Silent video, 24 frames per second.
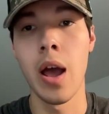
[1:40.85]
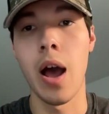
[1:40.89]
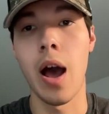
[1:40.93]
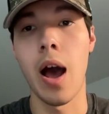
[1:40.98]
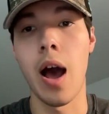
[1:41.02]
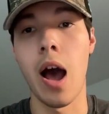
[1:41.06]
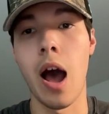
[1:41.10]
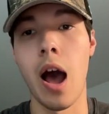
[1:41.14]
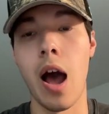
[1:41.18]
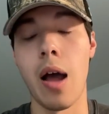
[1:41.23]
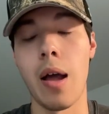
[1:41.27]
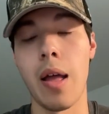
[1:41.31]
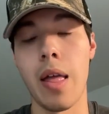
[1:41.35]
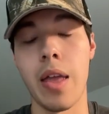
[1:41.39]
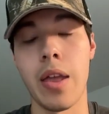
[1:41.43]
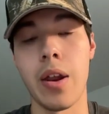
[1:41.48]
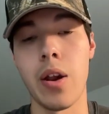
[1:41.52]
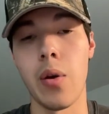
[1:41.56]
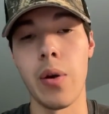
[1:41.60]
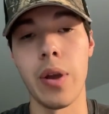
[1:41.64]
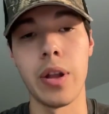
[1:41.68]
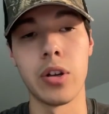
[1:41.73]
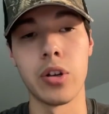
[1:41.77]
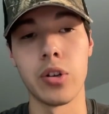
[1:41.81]

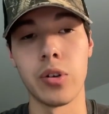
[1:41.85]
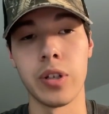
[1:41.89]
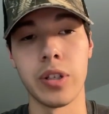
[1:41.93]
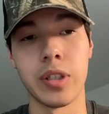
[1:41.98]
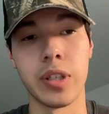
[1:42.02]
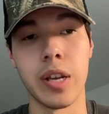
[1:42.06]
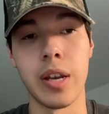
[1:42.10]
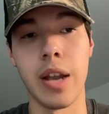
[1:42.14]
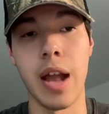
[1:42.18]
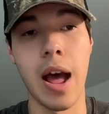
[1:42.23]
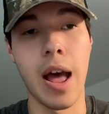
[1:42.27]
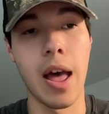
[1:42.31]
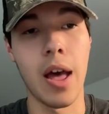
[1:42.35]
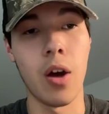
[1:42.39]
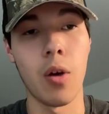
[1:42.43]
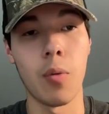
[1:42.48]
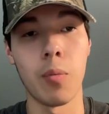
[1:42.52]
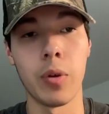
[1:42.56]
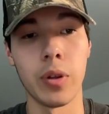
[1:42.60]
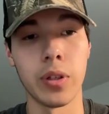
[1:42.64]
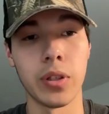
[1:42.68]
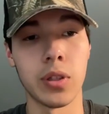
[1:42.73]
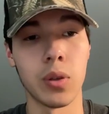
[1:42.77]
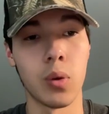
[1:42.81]
Injuries did not help
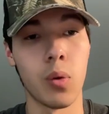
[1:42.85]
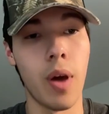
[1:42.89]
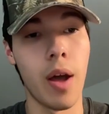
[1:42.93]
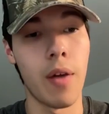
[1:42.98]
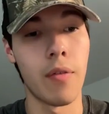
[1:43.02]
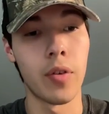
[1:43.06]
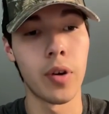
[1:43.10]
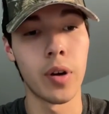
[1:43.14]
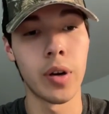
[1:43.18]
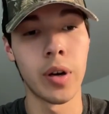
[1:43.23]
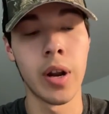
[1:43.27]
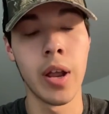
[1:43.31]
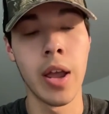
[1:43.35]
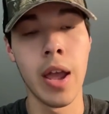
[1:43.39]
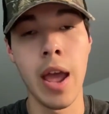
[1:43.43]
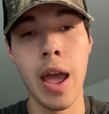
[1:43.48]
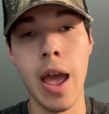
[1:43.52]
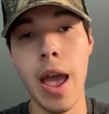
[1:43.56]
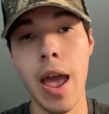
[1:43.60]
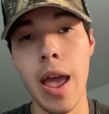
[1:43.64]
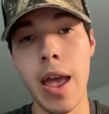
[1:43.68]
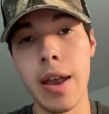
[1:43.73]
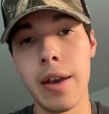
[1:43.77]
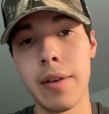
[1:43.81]
whatsoever,
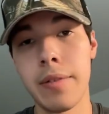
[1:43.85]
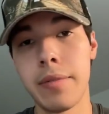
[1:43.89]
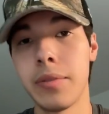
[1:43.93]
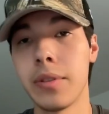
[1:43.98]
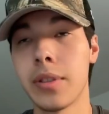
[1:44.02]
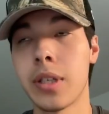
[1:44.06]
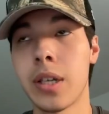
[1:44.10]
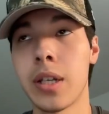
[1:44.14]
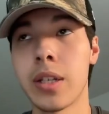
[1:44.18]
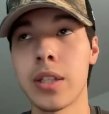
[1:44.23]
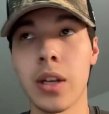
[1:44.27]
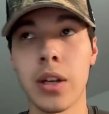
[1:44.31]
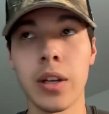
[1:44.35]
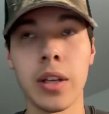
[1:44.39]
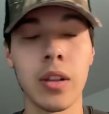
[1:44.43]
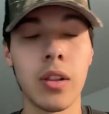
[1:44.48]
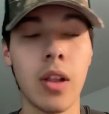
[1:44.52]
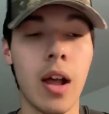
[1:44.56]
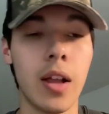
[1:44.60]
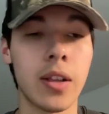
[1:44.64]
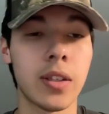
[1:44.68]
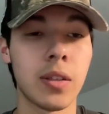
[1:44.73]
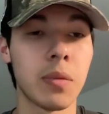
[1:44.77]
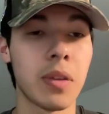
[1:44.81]
and Kentucky
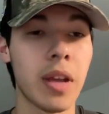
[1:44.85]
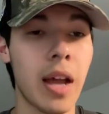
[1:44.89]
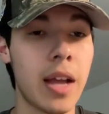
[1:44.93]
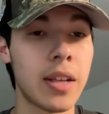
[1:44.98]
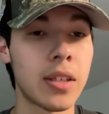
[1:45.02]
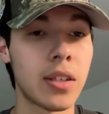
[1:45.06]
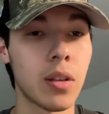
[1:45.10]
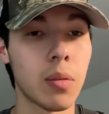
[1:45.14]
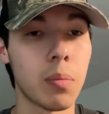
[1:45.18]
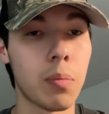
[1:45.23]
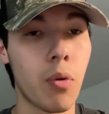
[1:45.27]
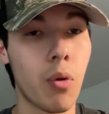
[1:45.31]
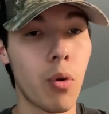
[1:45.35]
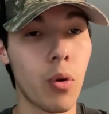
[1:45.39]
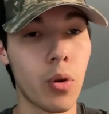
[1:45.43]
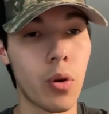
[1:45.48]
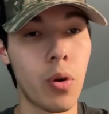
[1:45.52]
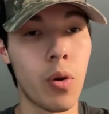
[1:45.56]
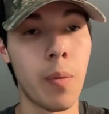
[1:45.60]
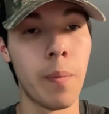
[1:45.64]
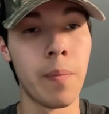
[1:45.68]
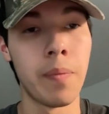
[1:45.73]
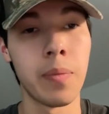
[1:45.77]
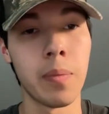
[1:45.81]
lost some guys in the
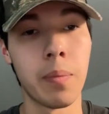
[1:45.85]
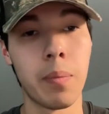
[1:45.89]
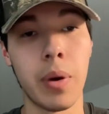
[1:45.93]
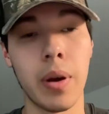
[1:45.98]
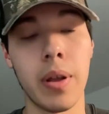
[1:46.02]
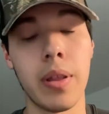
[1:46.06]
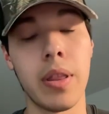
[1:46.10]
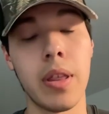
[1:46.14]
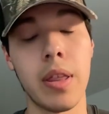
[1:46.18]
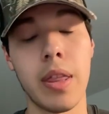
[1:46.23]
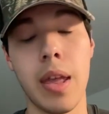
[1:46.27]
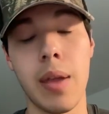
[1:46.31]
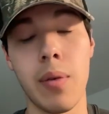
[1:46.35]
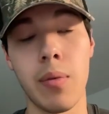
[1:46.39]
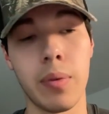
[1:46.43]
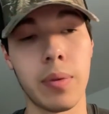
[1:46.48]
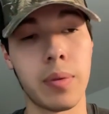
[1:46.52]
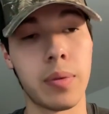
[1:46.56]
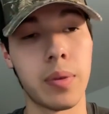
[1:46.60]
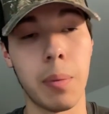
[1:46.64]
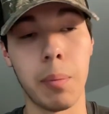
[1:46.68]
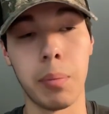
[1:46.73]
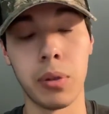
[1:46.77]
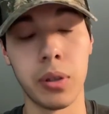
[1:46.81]
portal, but they
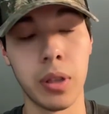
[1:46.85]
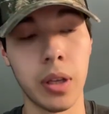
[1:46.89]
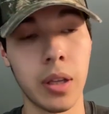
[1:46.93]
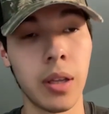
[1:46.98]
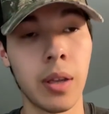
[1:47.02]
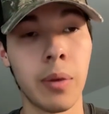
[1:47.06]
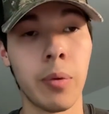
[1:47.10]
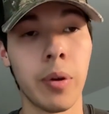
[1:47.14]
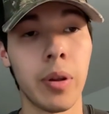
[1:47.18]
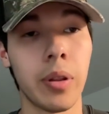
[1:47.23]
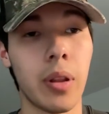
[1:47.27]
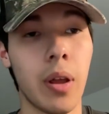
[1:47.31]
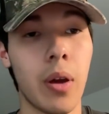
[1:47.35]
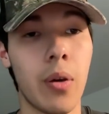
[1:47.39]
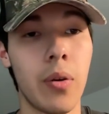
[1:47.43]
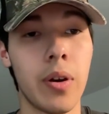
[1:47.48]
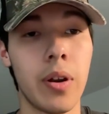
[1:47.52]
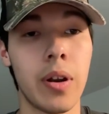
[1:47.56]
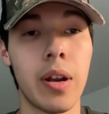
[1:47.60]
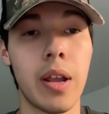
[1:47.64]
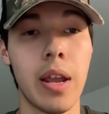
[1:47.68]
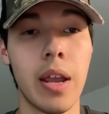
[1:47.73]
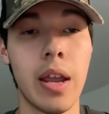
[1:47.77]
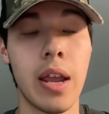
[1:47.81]
completely
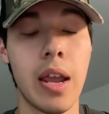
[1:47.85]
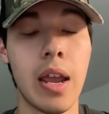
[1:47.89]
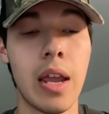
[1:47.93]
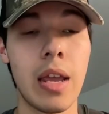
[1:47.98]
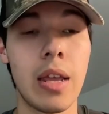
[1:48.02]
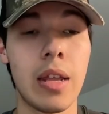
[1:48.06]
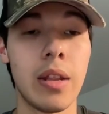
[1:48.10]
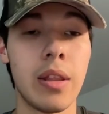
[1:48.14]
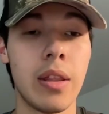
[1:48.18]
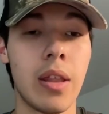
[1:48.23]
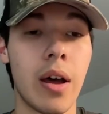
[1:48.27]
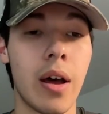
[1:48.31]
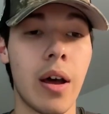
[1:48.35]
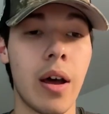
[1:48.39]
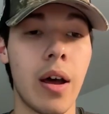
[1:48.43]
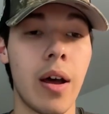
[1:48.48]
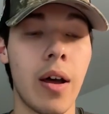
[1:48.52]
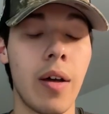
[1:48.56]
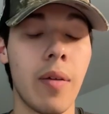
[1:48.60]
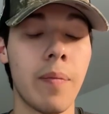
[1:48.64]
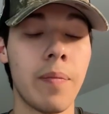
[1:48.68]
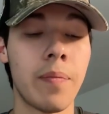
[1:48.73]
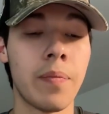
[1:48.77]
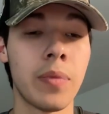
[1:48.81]
reloaded in
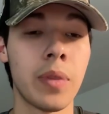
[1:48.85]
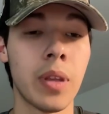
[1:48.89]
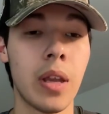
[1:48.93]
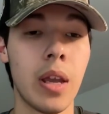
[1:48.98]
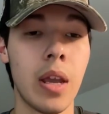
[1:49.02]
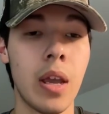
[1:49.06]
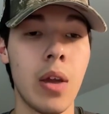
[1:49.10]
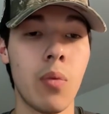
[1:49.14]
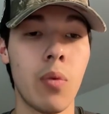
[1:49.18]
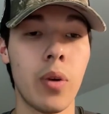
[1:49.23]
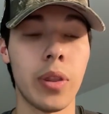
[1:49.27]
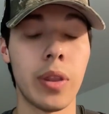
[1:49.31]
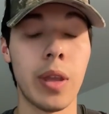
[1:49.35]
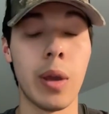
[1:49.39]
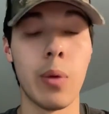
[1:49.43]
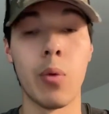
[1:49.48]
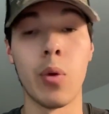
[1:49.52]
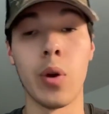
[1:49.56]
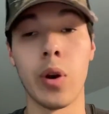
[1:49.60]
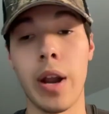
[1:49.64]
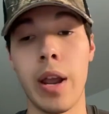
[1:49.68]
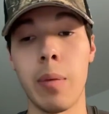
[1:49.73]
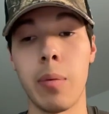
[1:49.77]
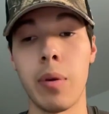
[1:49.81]
what they
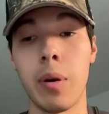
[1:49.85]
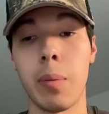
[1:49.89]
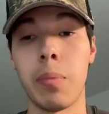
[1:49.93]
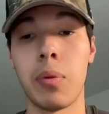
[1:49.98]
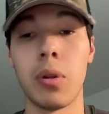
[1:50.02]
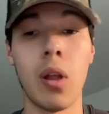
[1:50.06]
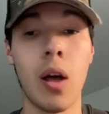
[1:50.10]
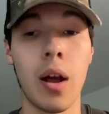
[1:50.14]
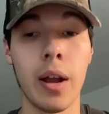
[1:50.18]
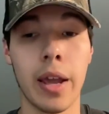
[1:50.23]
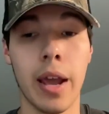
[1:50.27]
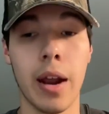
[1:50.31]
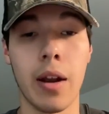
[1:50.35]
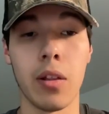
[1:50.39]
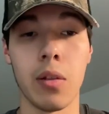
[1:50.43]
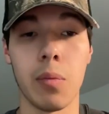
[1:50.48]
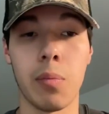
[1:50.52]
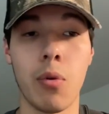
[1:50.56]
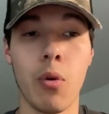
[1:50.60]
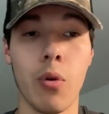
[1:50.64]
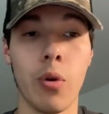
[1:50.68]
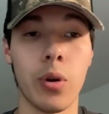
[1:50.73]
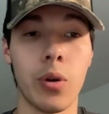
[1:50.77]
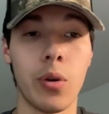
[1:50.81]
were able to pluck out of the
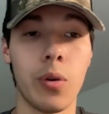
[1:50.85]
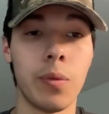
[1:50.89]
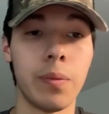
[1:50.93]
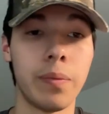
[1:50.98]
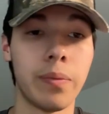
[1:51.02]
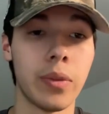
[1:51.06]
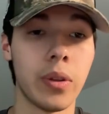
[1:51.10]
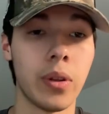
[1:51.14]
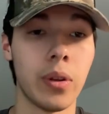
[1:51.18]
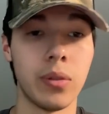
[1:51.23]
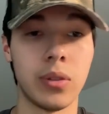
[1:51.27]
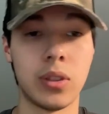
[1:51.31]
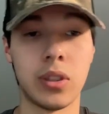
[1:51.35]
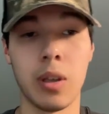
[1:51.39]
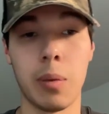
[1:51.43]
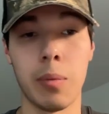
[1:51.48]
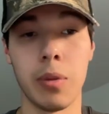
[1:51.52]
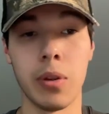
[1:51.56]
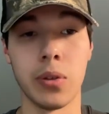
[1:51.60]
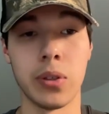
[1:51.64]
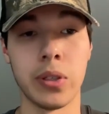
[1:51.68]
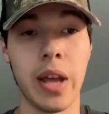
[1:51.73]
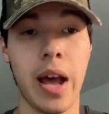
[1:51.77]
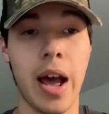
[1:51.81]
portal. Some
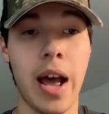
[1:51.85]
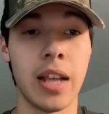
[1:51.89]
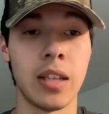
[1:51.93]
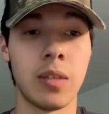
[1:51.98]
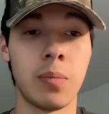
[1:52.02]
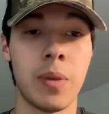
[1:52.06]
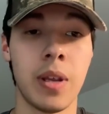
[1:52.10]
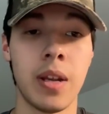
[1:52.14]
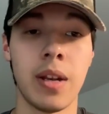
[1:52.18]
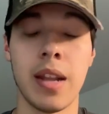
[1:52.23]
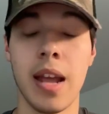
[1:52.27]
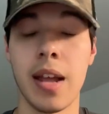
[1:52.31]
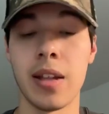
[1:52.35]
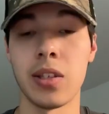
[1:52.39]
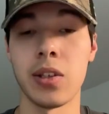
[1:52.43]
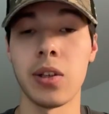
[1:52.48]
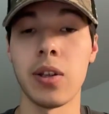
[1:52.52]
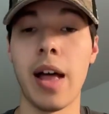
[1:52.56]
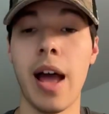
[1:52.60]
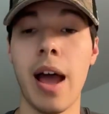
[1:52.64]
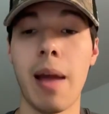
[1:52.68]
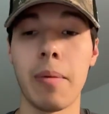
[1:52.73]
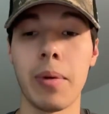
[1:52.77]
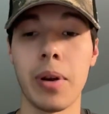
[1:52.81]
of those guys being
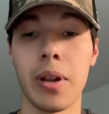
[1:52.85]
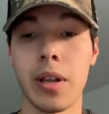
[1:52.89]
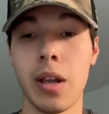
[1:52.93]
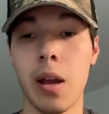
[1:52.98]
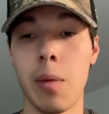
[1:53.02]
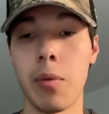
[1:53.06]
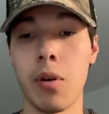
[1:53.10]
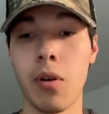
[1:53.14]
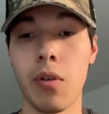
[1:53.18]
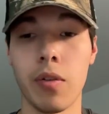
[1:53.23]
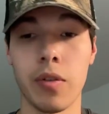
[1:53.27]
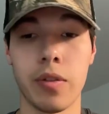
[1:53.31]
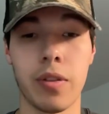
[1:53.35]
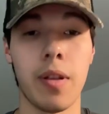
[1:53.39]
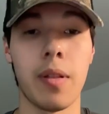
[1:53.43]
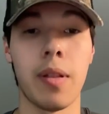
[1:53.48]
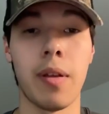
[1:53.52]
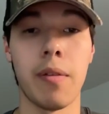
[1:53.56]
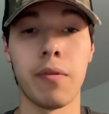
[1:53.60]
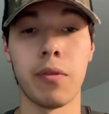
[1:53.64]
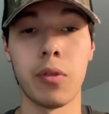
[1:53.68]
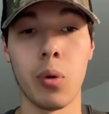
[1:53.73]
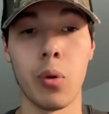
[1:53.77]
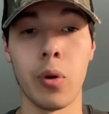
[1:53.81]
Denzel Aberdeen coming over from
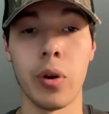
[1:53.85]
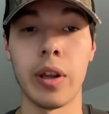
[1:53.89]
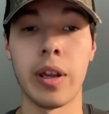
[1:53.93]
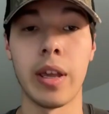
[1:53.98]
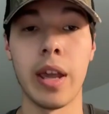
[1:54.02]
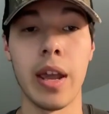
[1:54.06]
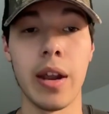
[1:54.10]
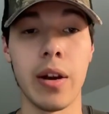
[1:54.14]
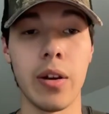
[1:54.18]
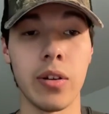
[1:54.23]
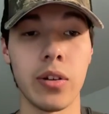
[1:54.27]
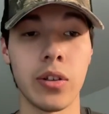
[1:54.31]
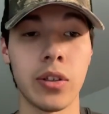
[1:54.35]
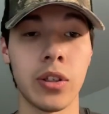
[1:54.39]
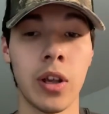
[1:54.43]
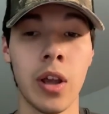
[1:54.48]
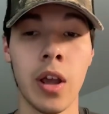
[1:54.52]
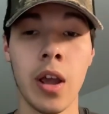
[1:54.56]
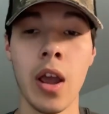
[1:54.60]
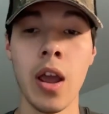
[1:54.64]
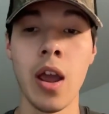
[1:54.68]
the Florida Gators